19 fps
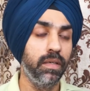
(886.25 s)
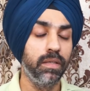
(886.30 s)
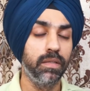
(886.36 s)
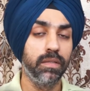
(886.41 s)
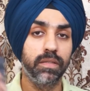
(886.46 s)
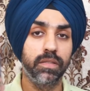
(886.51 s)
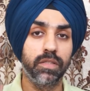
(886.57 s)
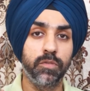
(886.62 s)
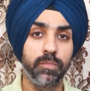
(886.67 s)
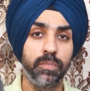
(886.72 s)

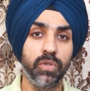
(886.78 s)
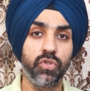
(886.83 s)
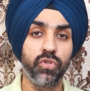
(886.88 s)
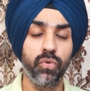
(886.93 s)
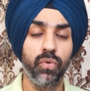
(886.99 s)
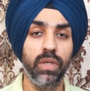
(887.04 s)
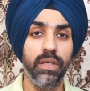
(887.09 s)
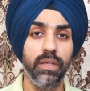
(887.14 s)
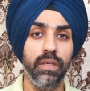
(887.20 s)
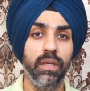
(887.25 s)
this is
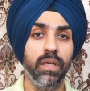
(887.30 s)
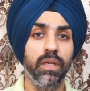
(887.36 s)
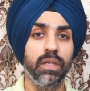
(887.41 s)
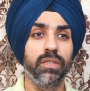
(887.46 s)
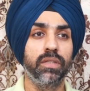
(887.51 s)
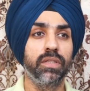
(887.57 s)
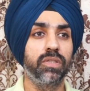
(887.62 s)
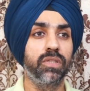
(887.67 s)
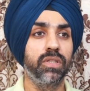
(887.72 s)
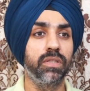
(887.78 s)
patchouli,
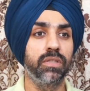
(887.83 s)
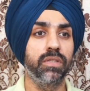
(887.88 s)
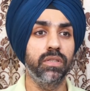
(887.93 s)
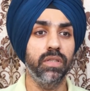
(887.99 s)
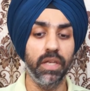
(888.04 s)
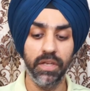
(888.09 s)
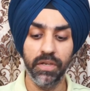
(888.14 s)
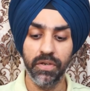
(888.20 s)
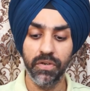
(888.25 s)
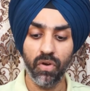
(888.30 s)
this is
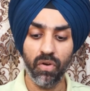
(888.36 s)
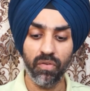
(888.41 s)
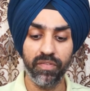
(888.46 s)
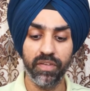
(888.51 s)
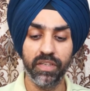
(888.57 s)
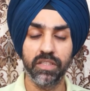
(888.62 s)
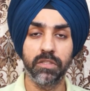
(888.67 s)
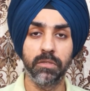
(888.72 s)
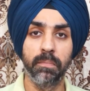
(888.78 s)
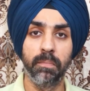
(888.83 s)
in your
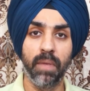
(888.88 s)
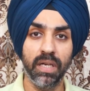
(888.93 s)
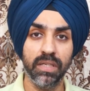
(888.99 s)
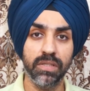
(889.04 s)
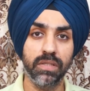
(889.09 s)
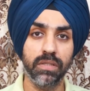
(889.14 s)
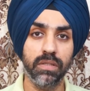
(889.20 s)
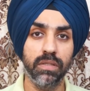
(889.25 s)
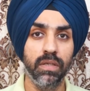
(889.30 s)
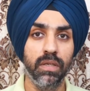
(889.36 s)
face
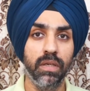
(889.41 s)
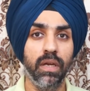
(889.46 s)
musk,